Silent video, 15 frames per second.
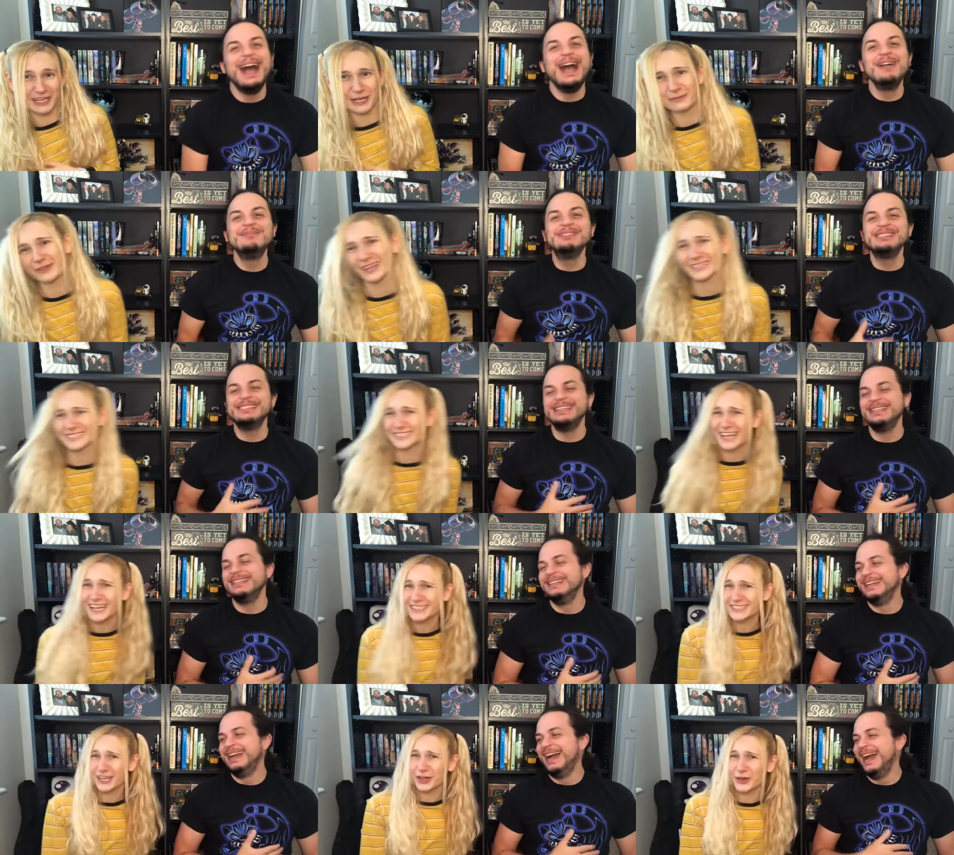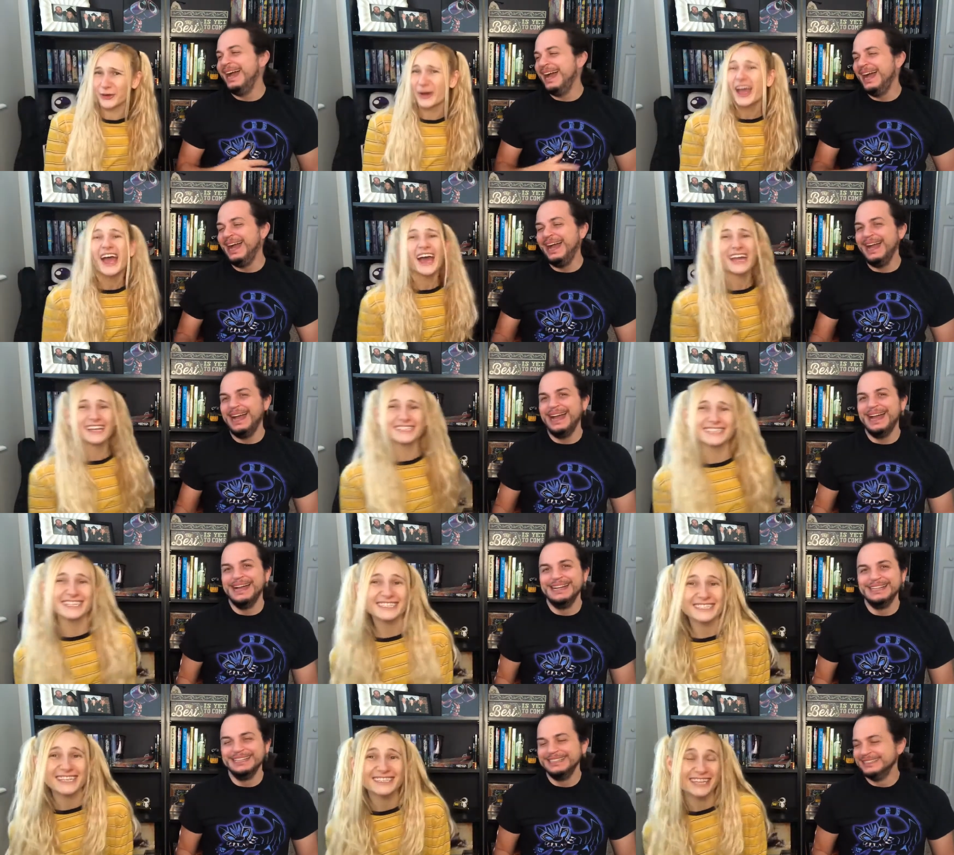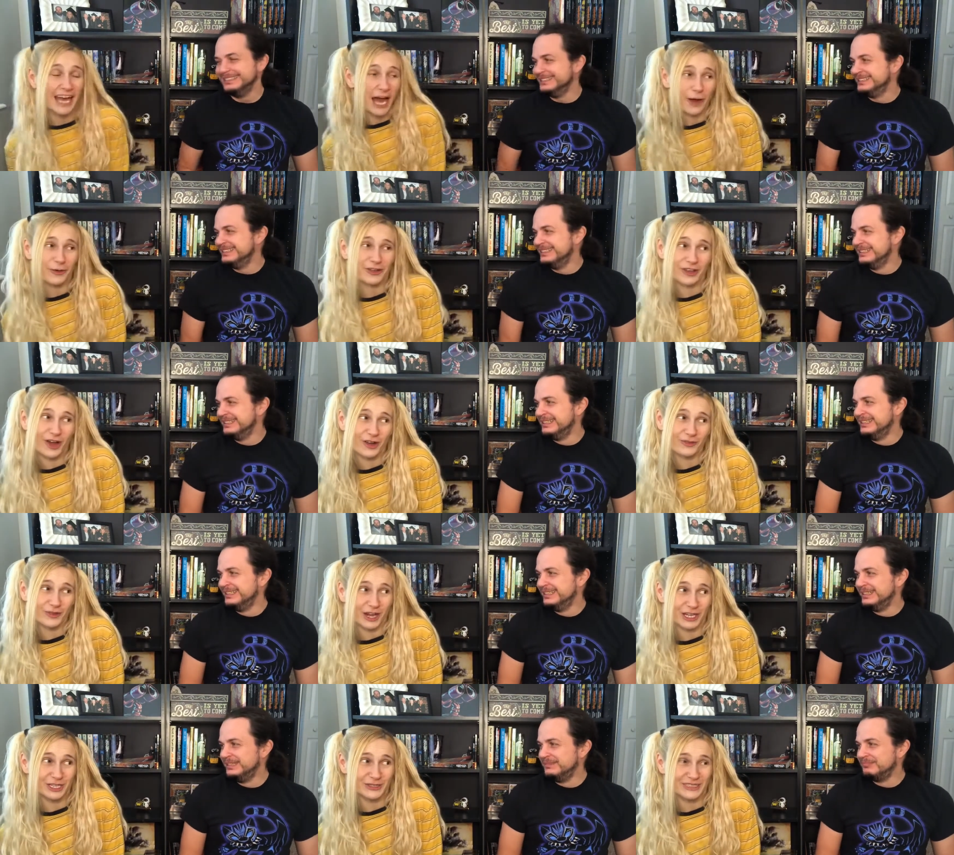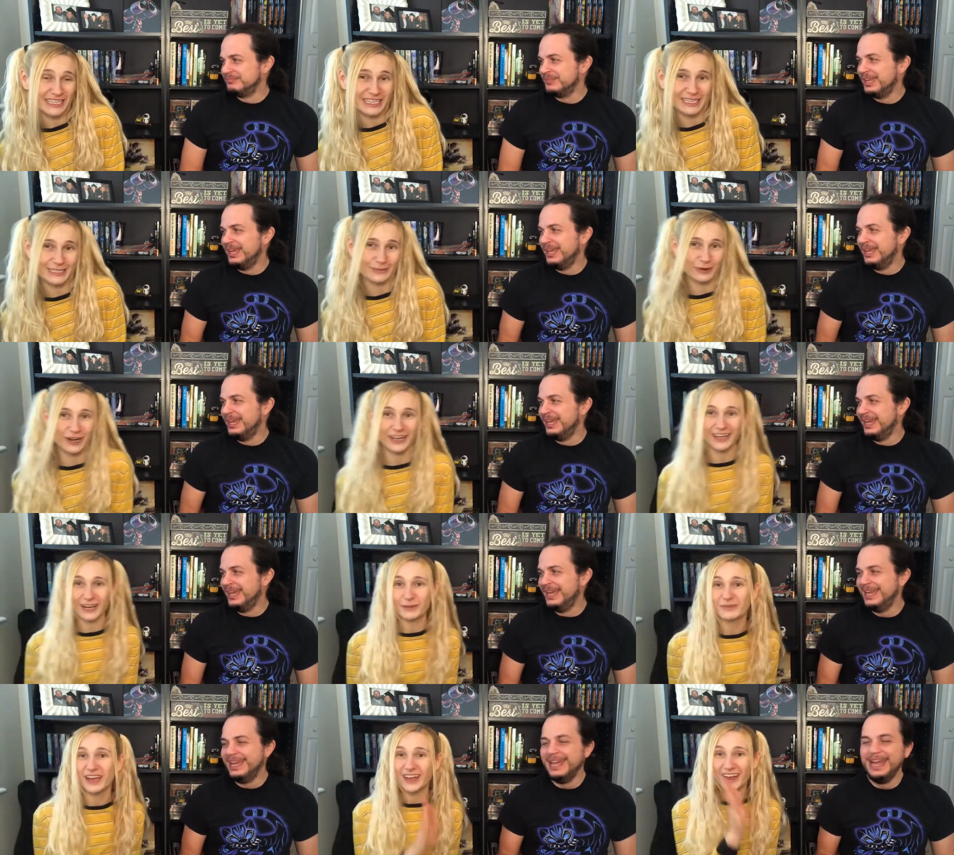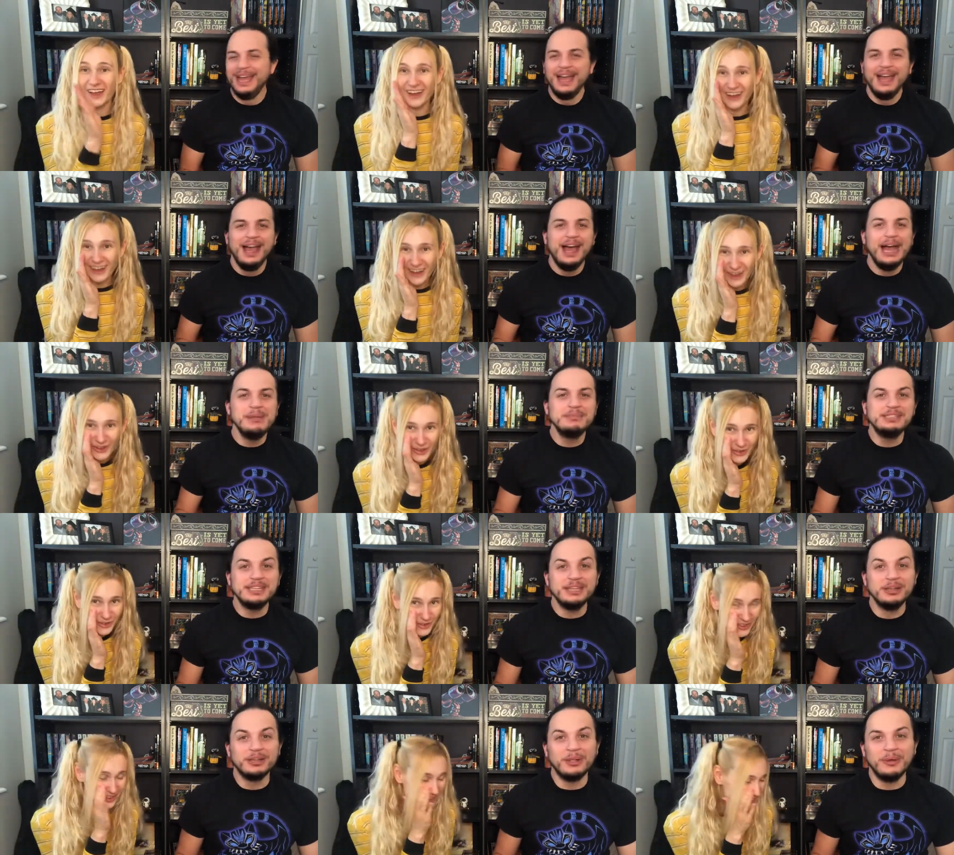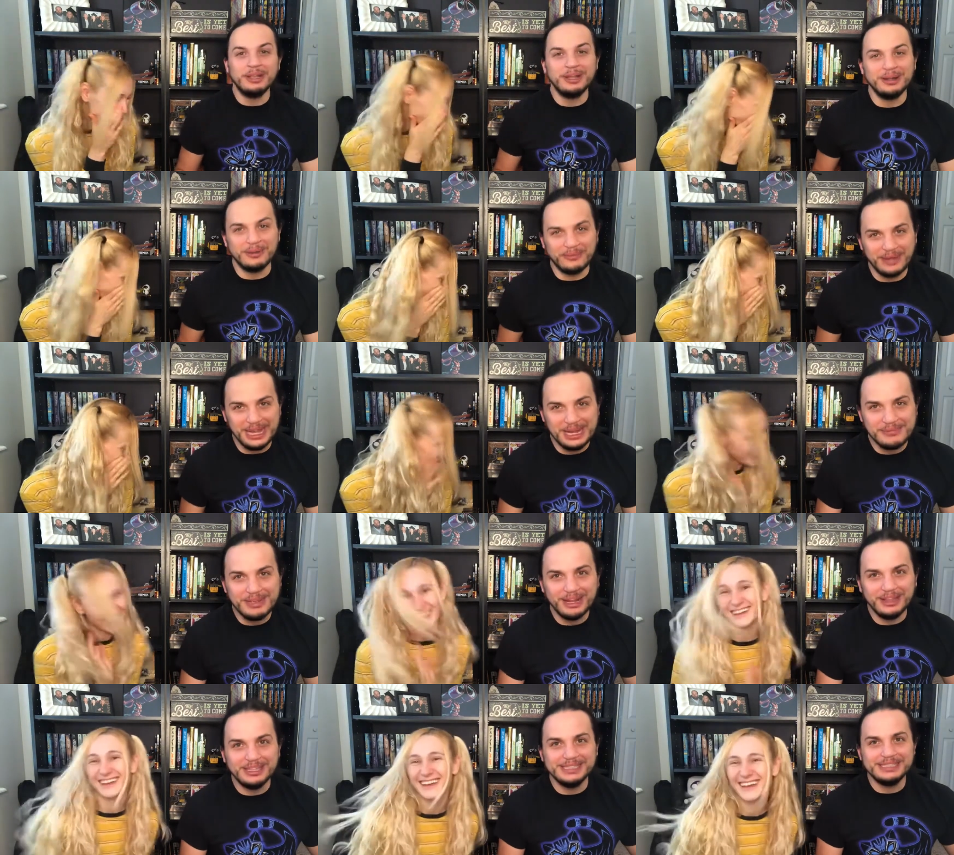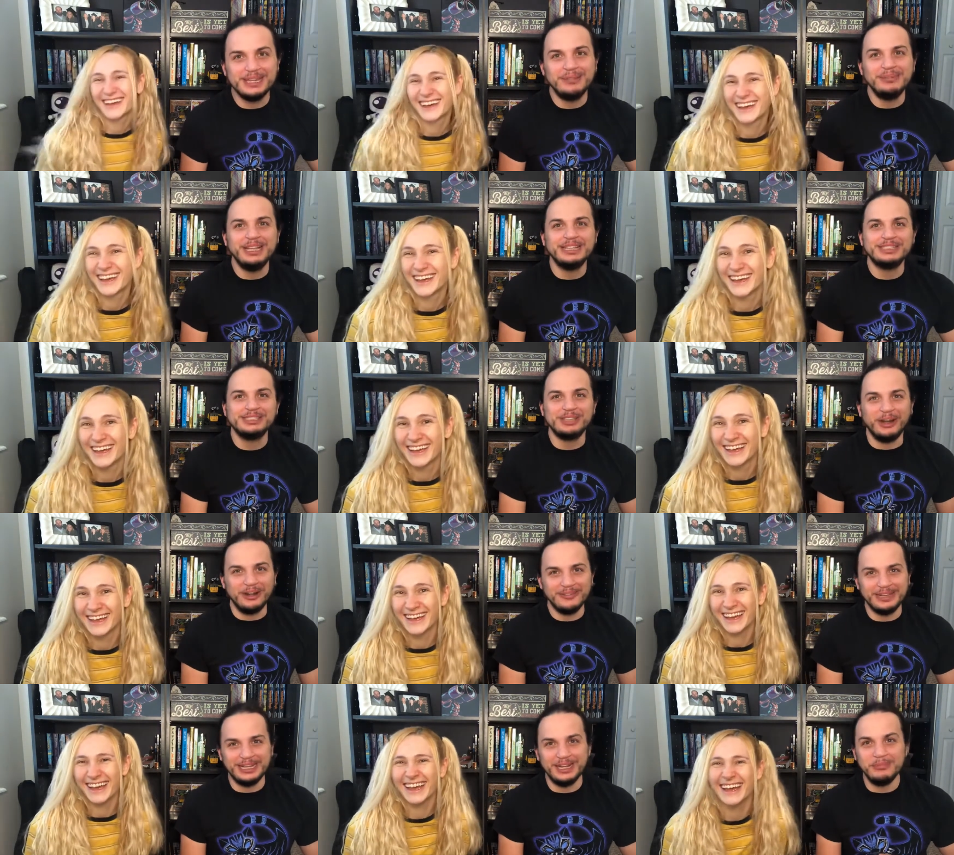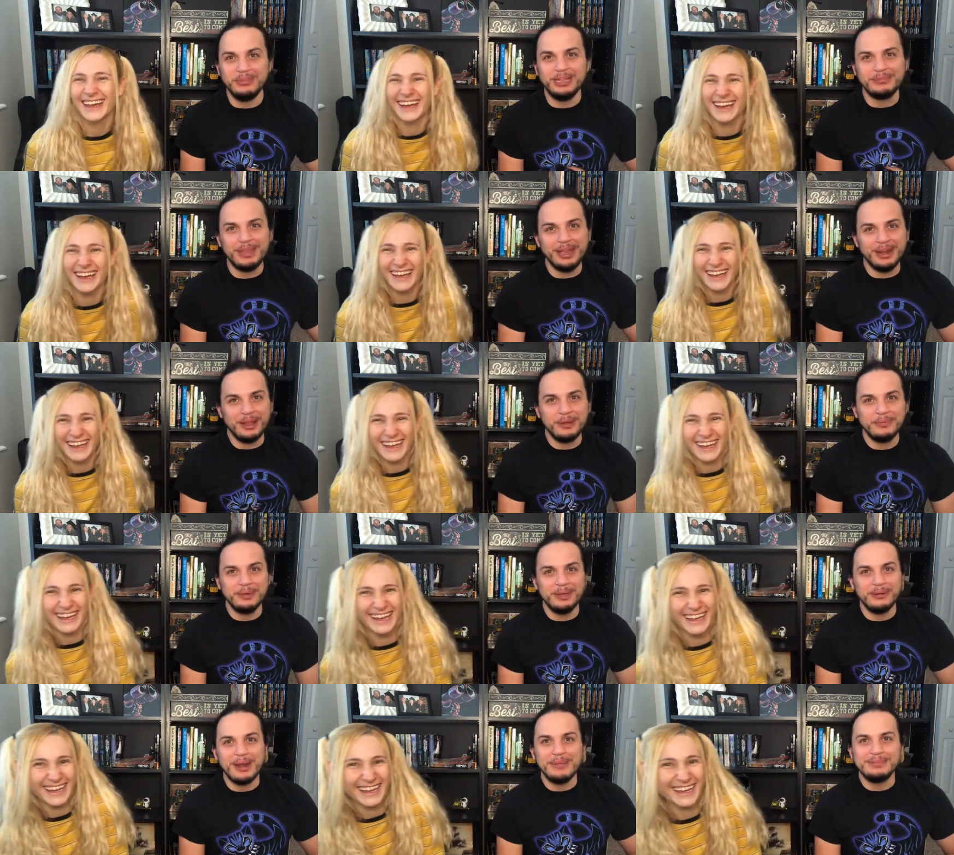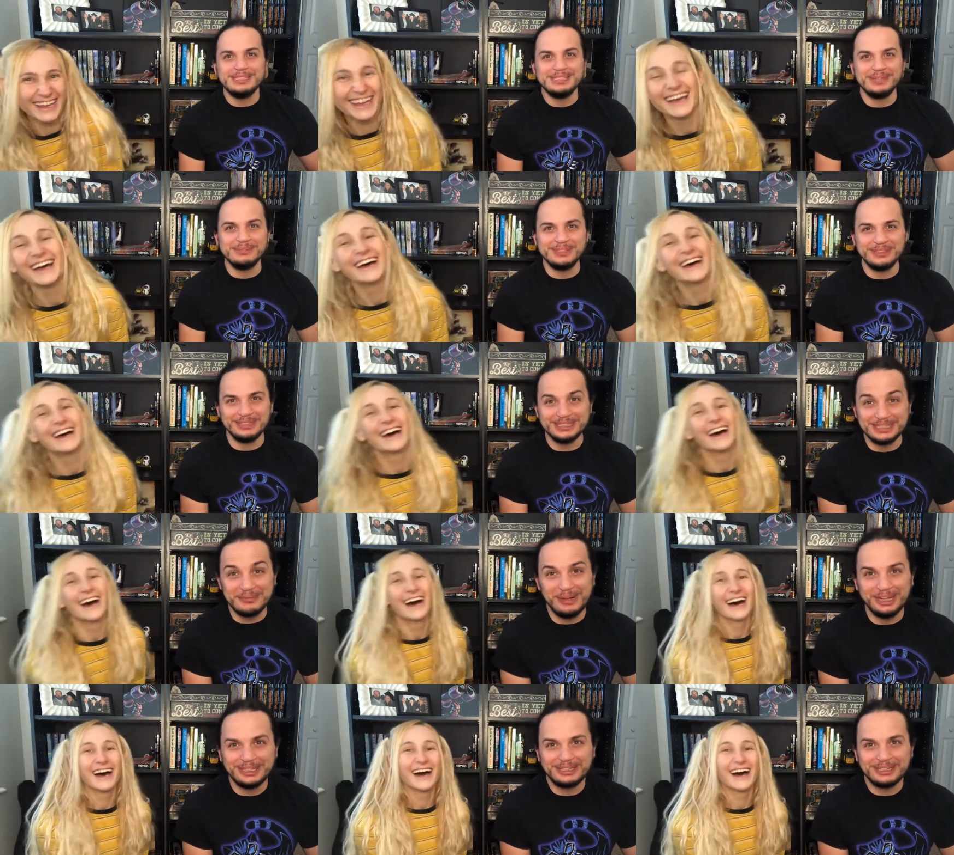Speaker 1: I'm, I'm like, sit- "Says who?" And it's like, "Says the hour long run you did this morning," and I'm like. Oh. I'm sitting
Speaker 2: here going on a rant about all this, and I'm like starving, and I'm like, man, I hope we wrap this up soon because I'm hungry.